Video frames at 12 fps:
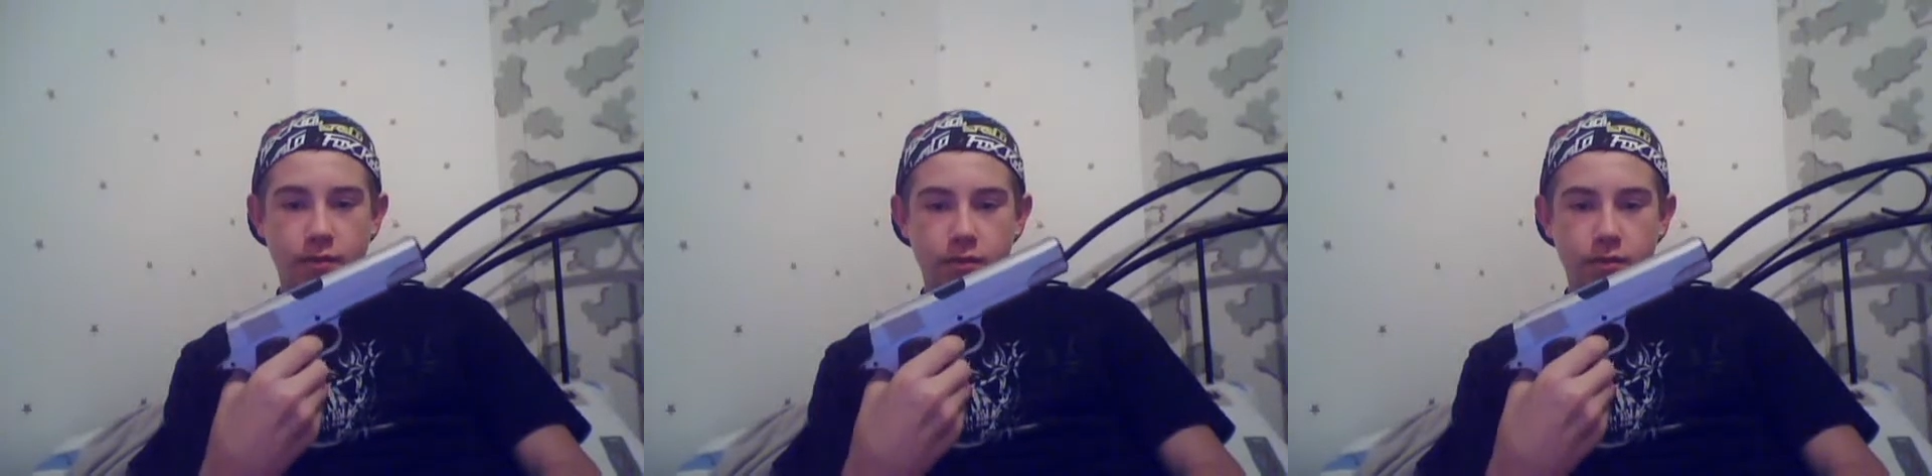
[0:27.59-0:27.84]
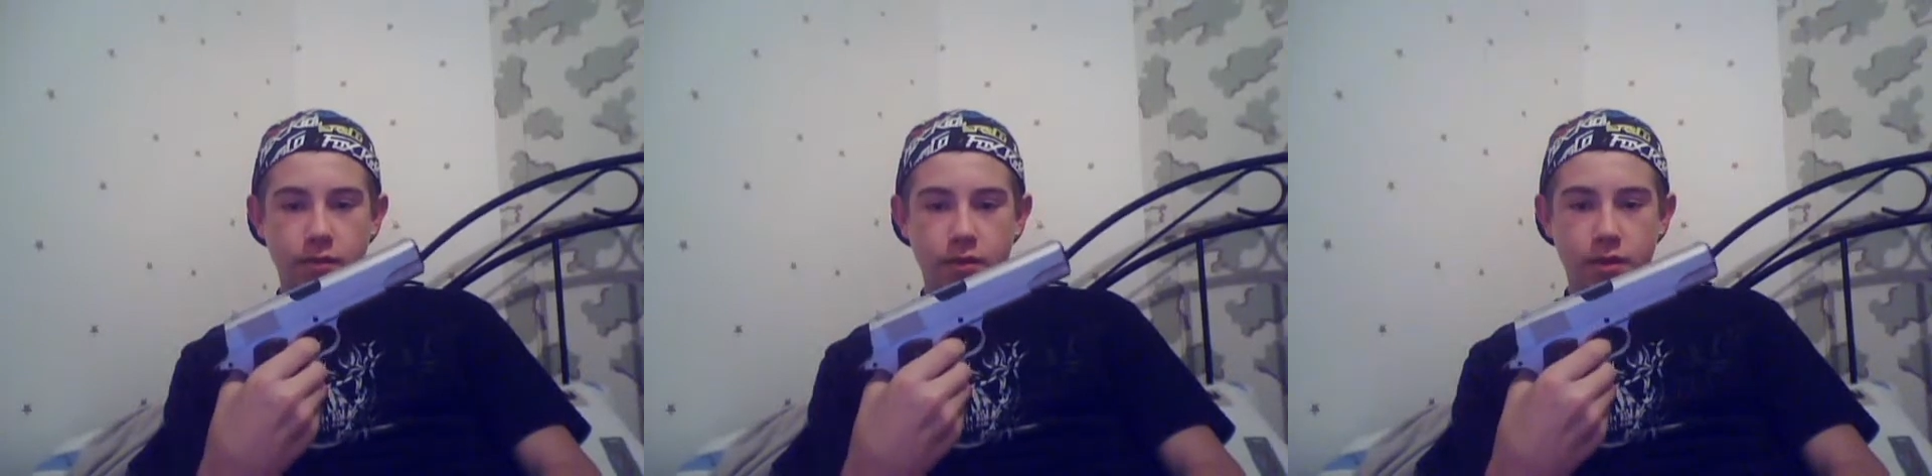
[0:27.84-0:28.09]

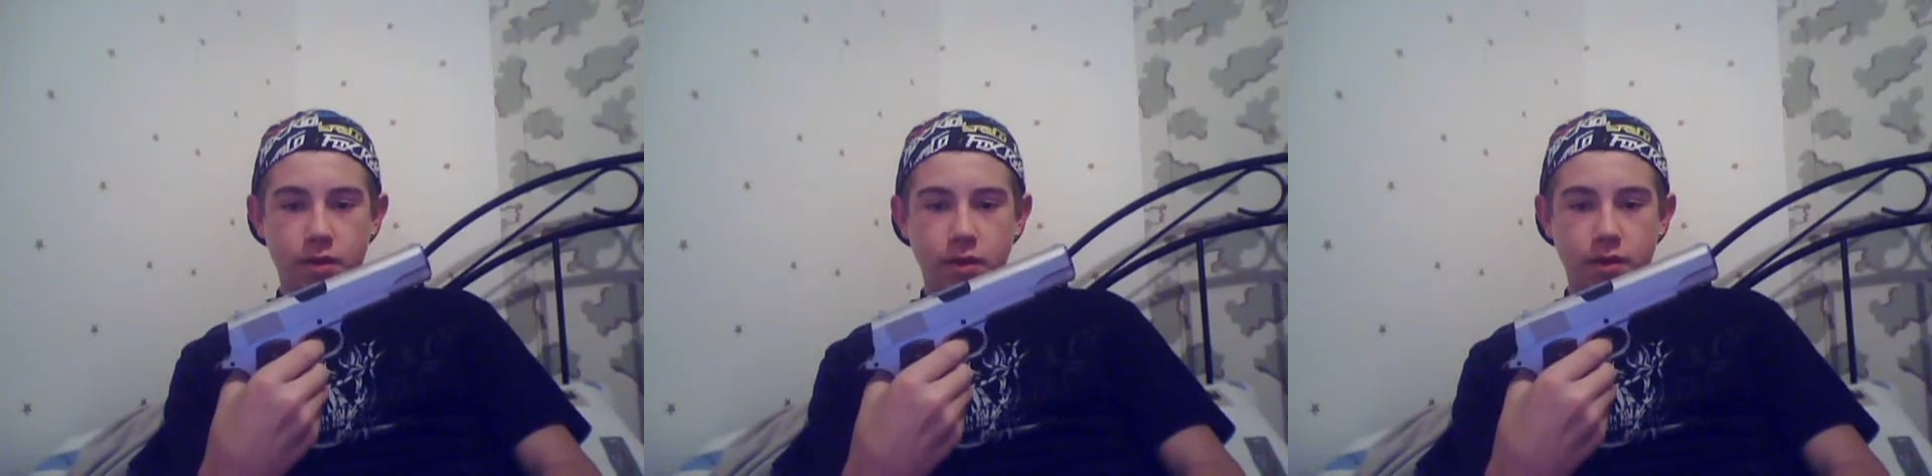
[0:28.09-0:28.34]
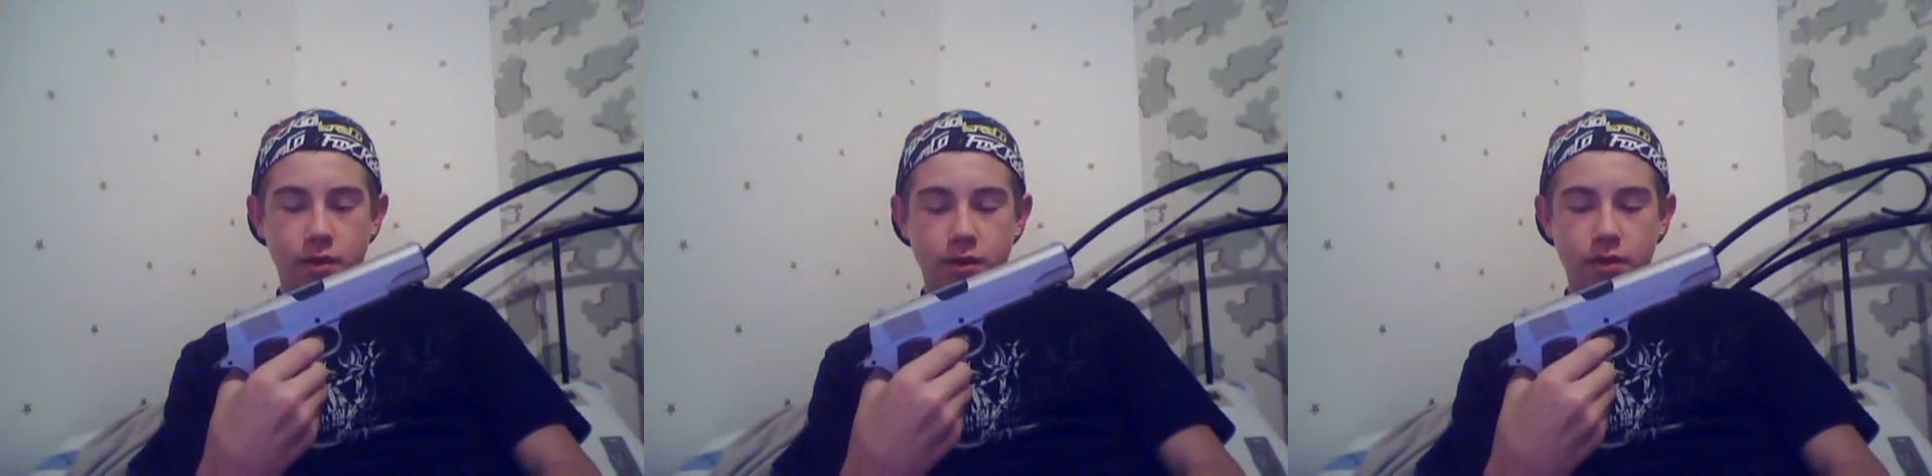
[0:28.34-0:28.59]

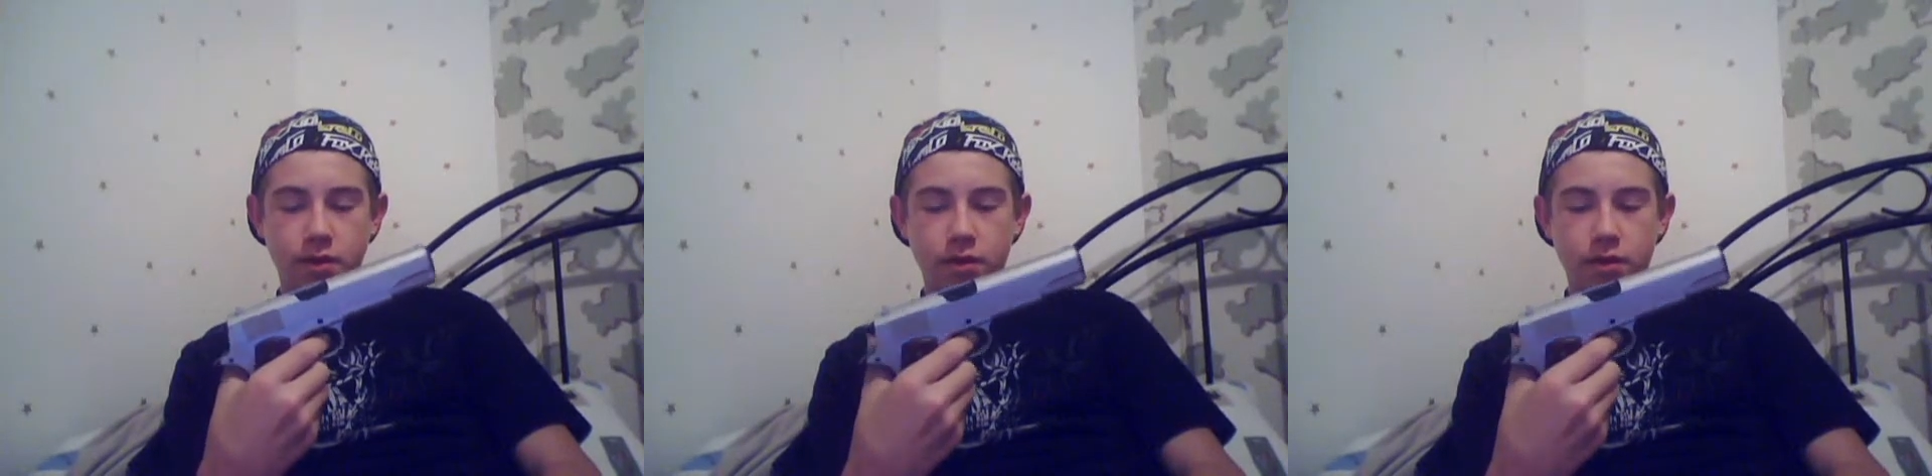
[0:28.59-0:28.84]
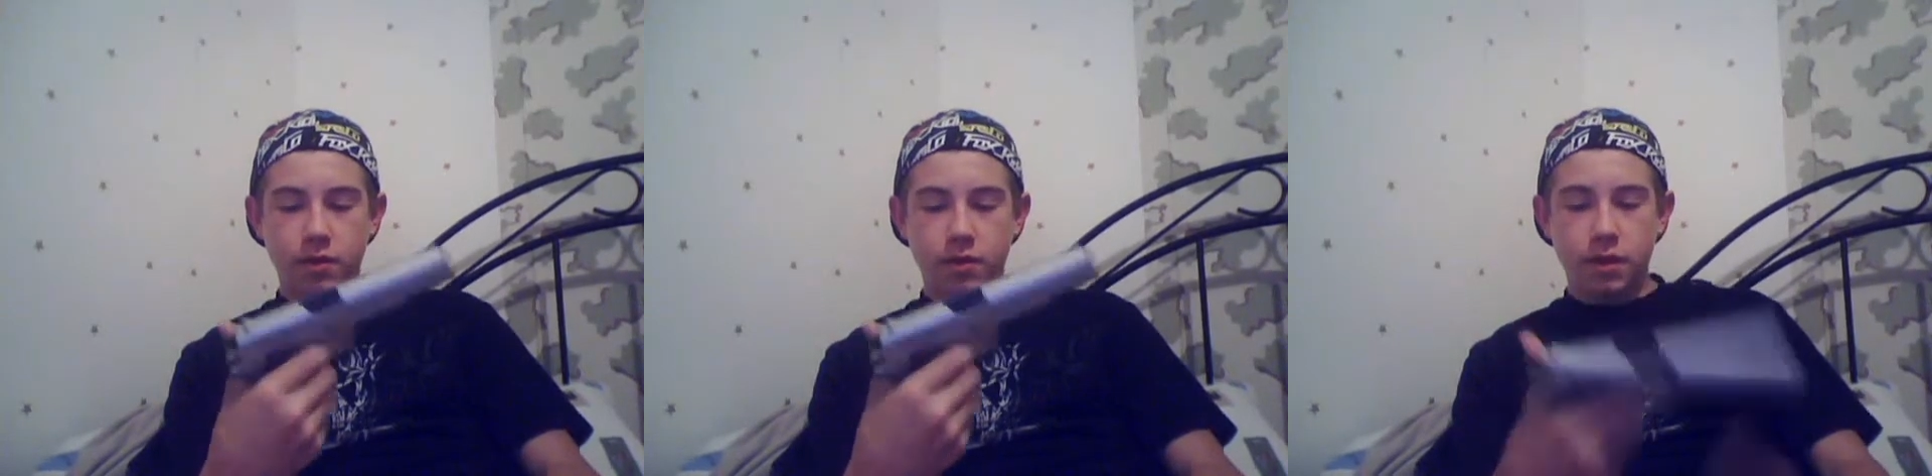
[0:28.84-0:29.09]

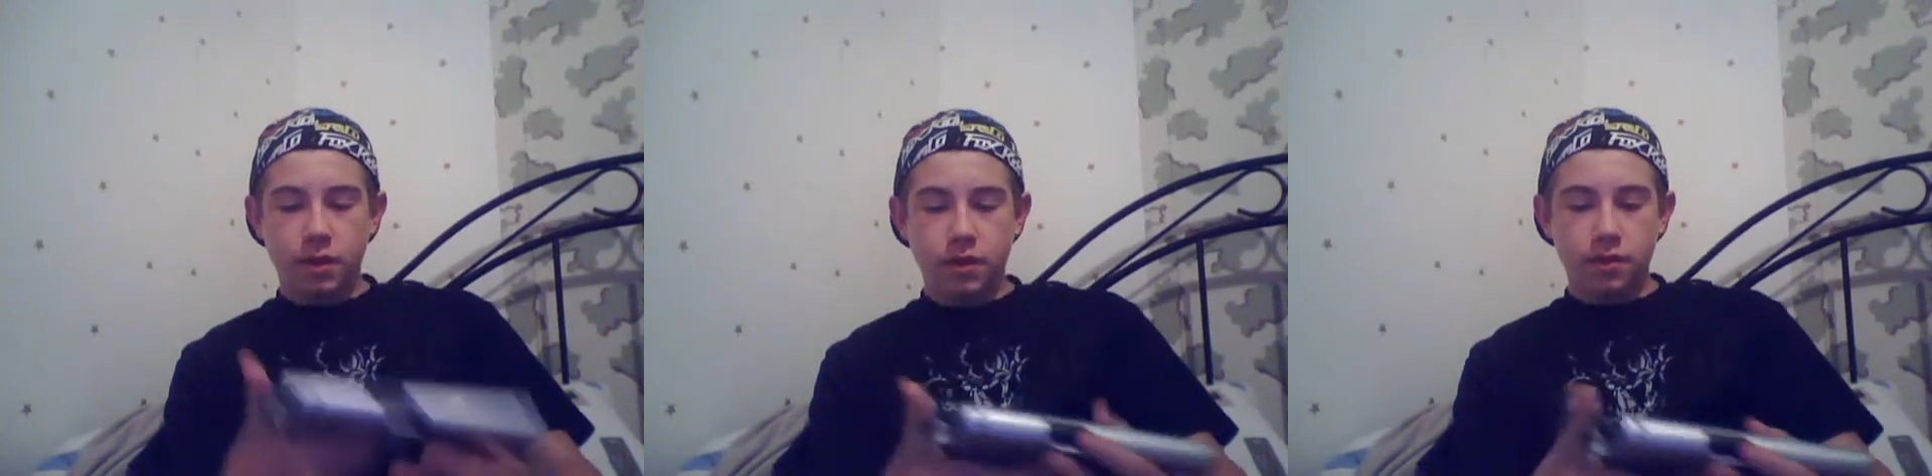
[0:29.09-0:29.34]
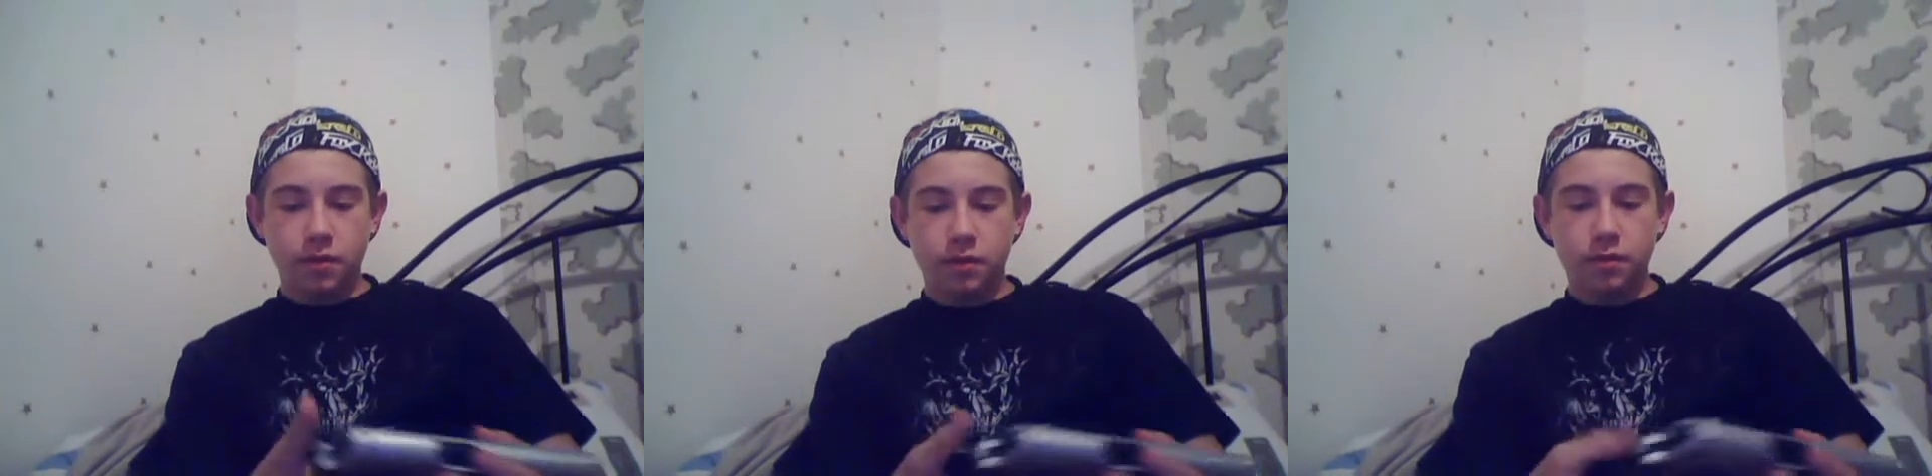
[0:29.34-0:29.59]
Doesn't do anything.